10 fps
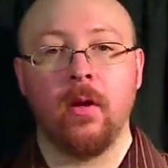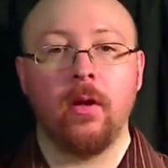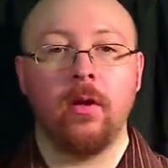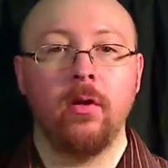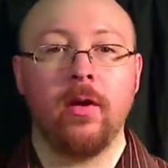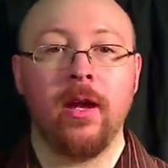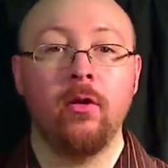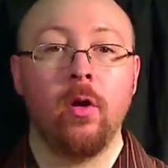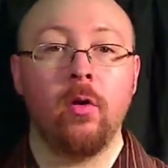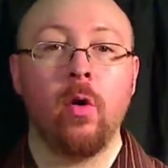You can do
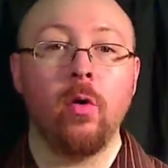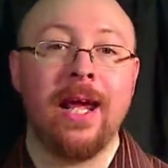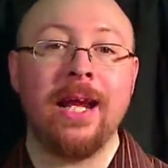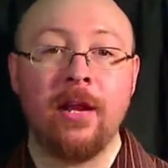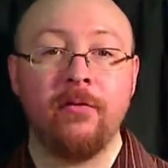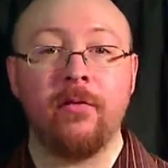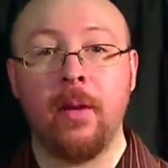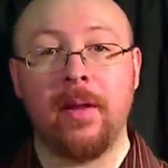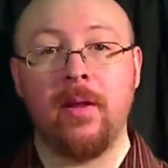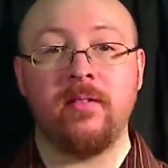a rotate and flip at
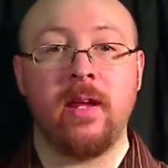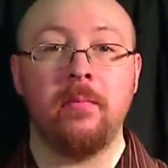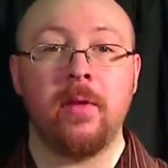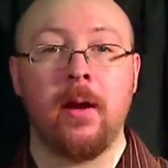the same time.